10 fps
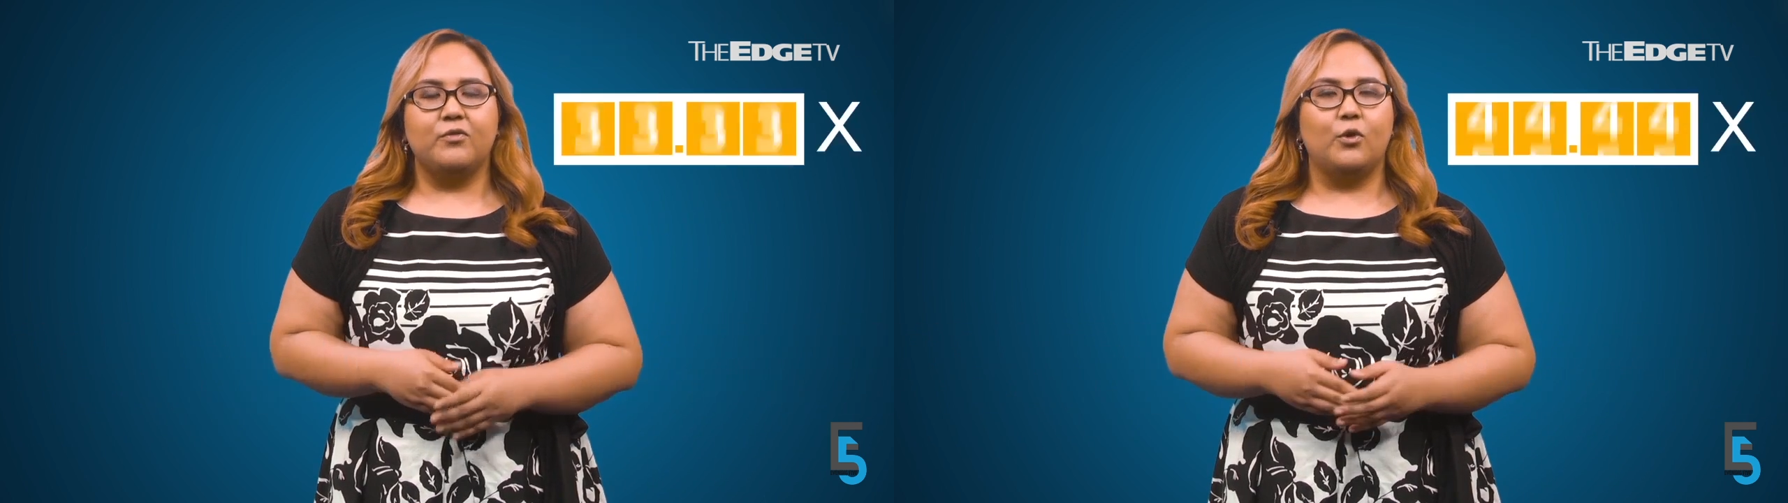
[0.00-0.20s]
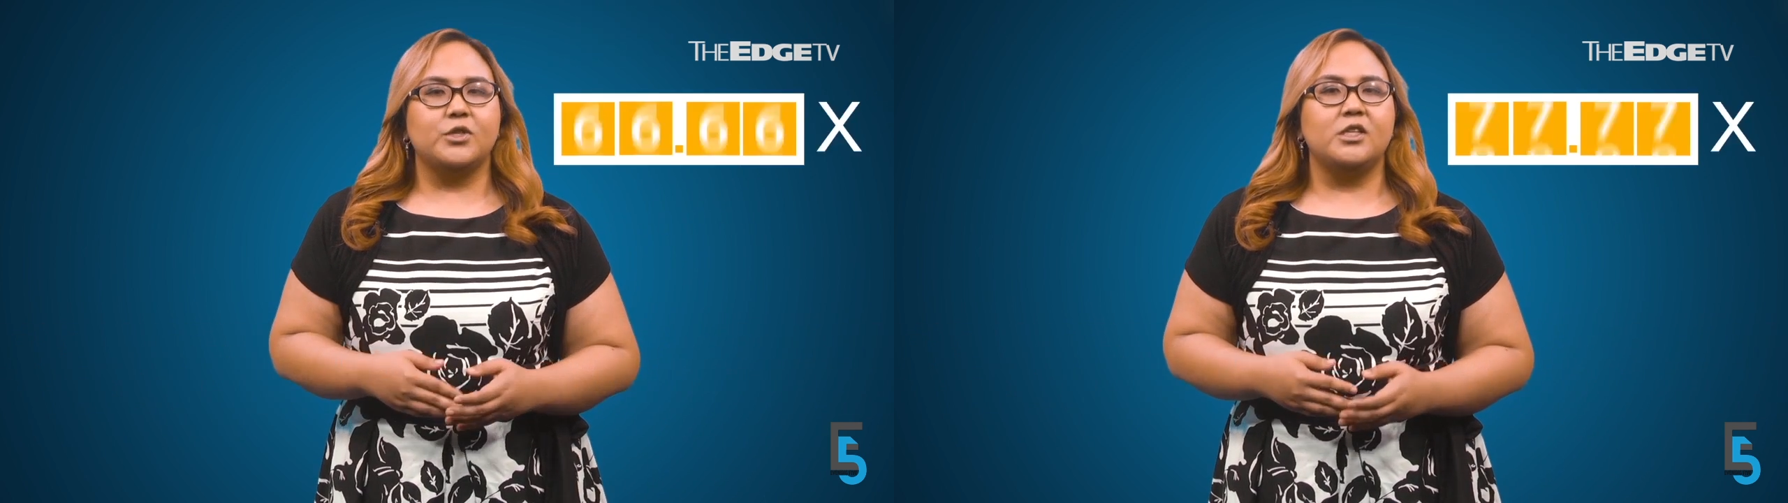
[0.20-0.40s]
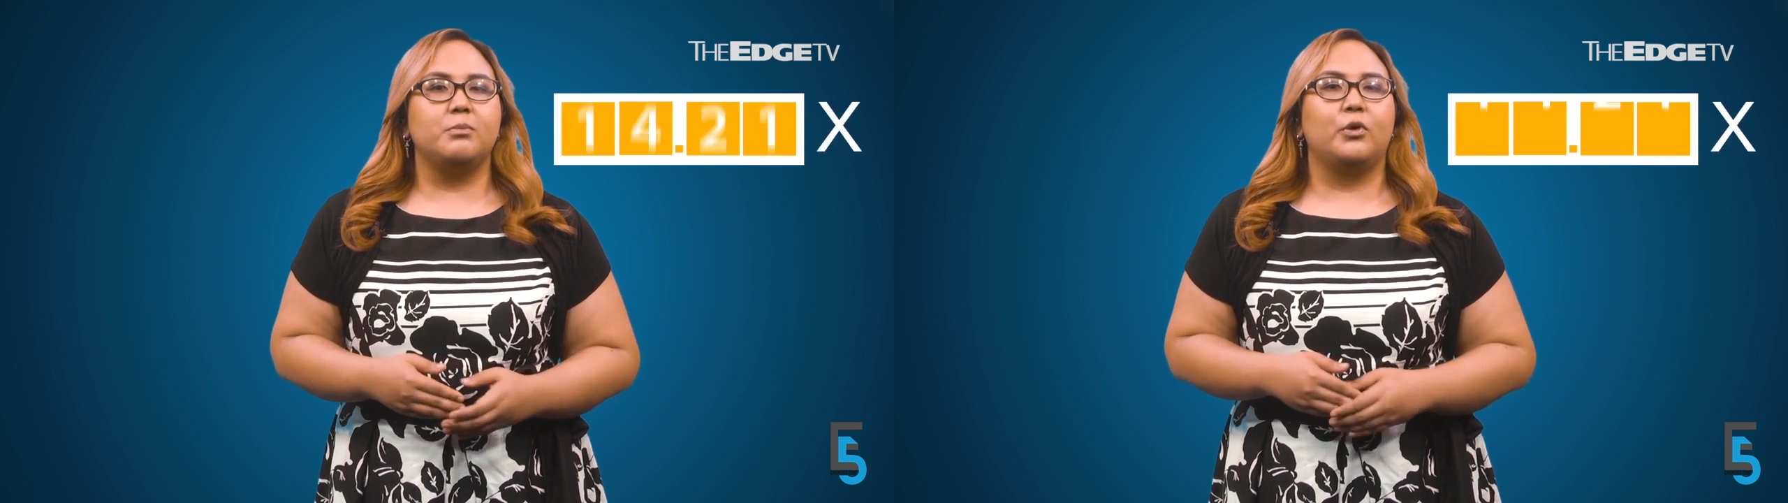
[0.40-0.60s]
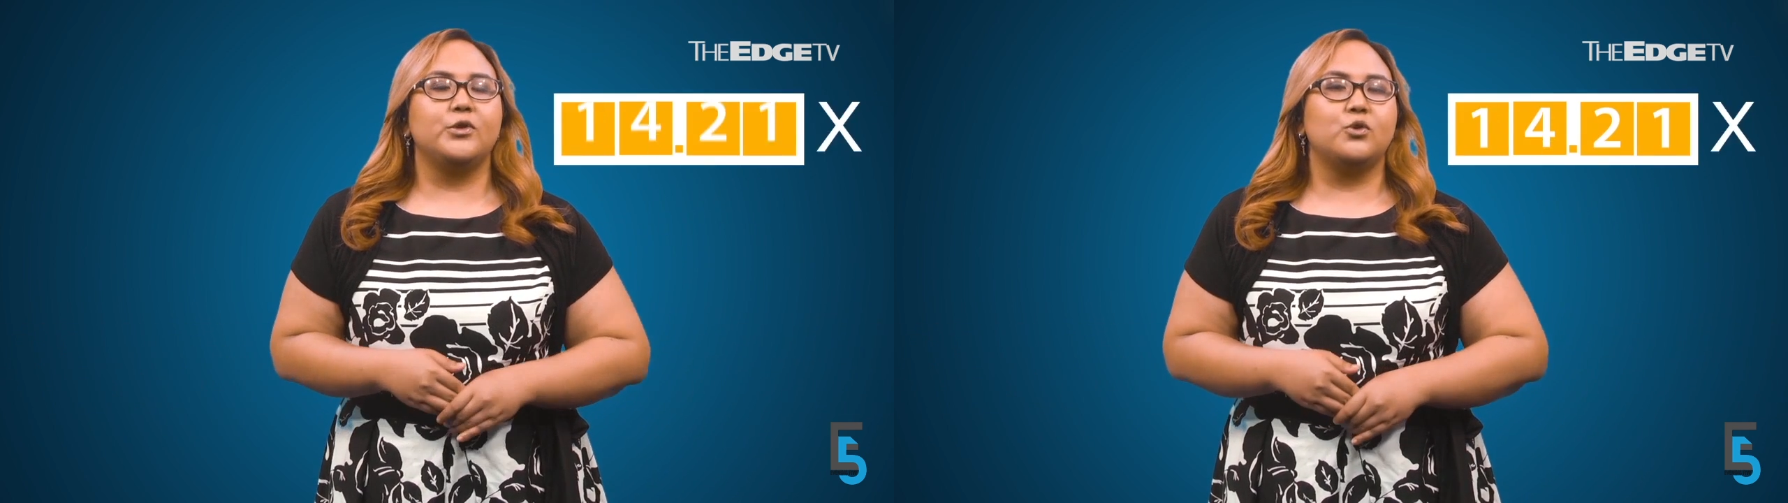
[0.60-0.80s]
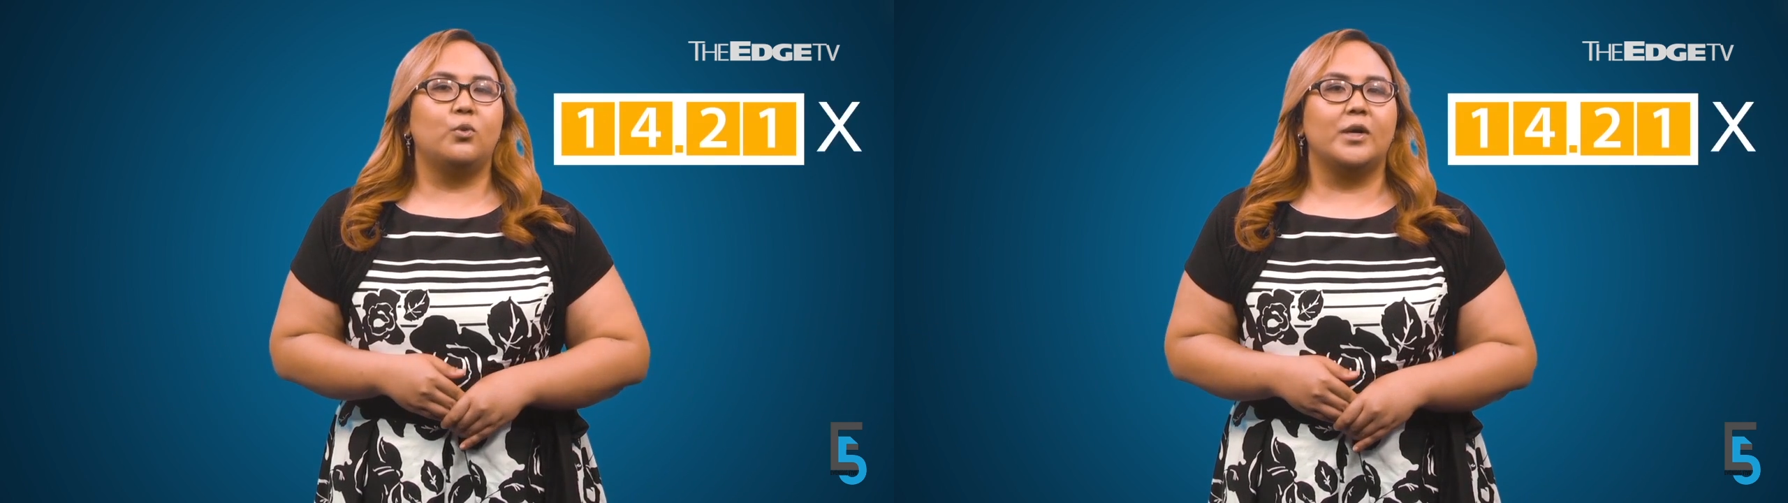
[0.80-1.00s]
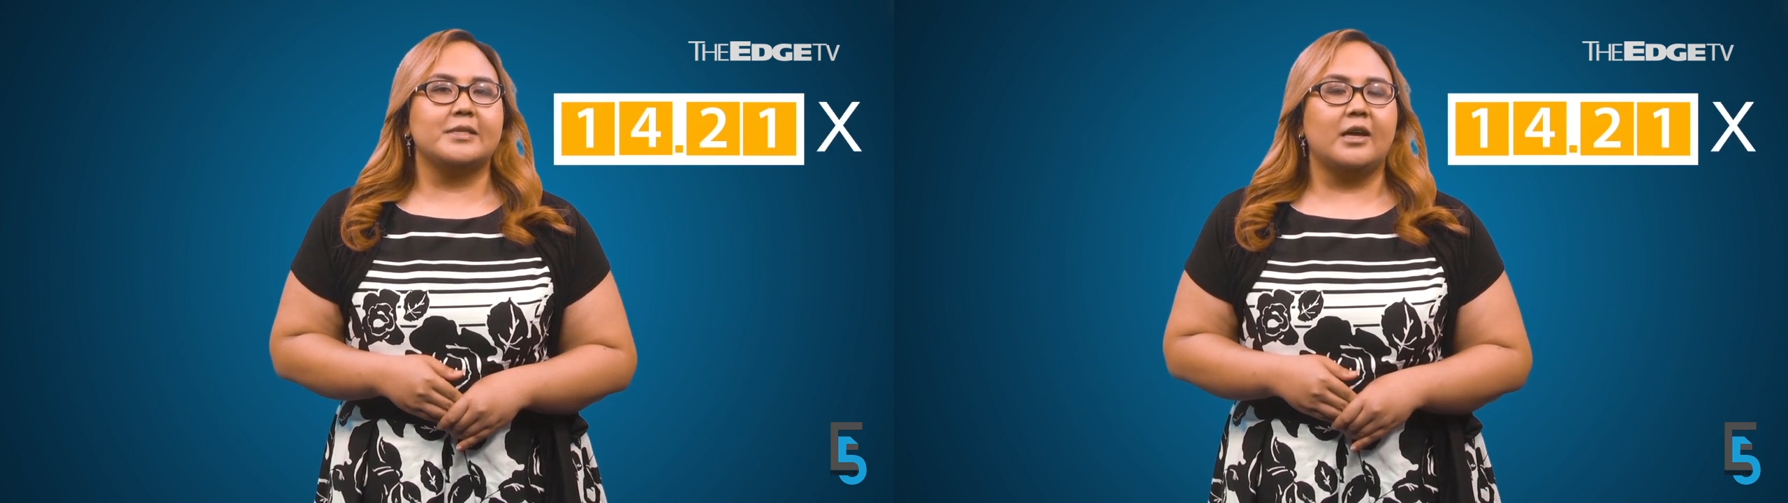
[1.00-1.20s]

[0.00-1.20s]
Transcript: 14.21